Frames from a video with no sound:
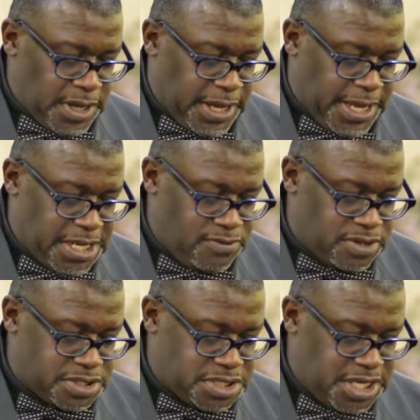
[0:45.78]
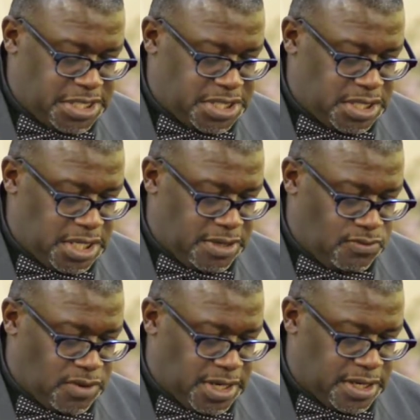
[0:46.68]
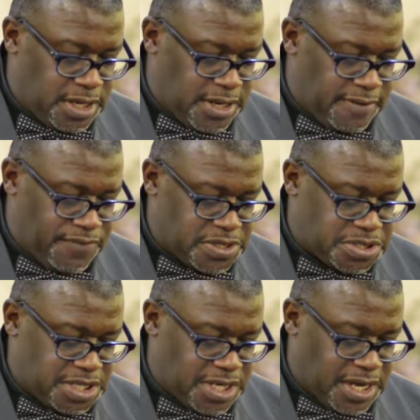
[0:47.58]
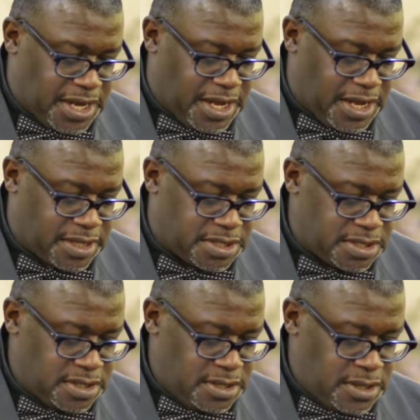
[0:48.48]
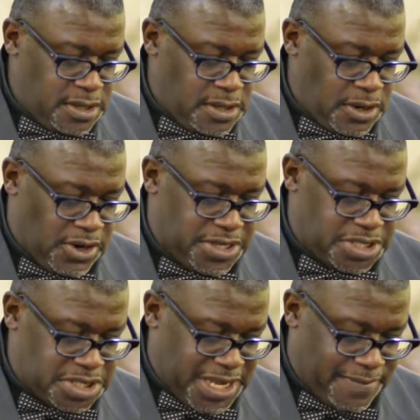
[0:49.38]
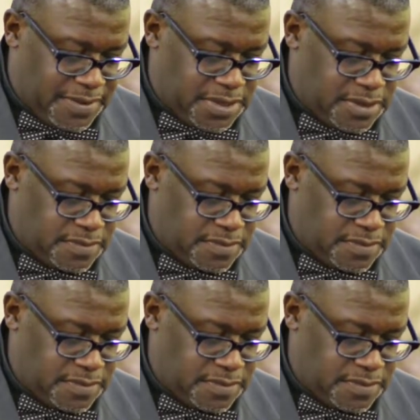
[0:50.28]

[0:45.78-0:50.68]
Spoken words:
and he was teaching in one of the synagogues on the Sabbath.